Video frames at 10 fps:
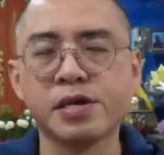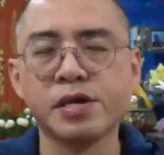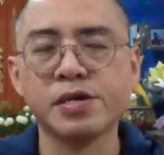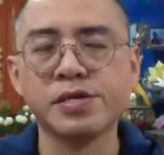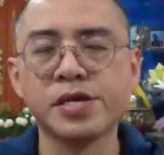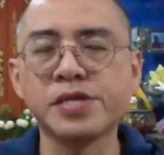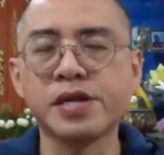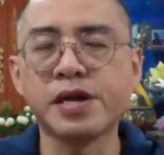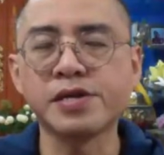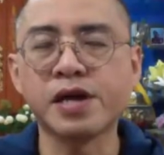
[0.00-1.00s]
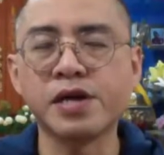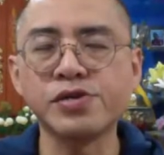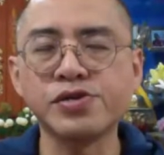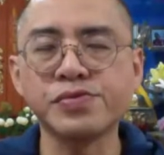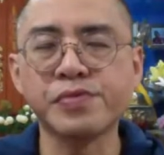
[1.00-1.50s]
Just a light
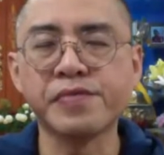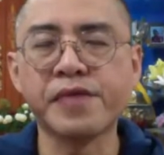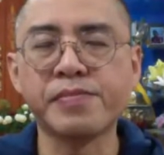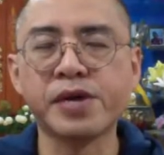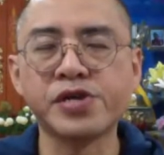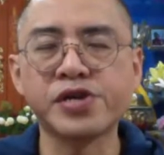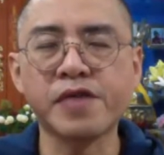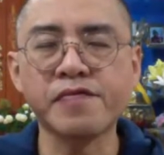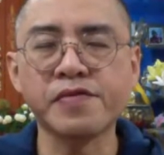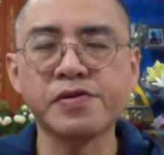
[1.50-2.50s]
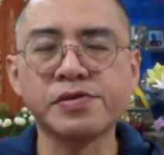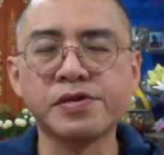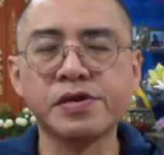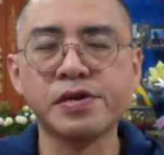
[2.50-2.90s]
touch without much effort.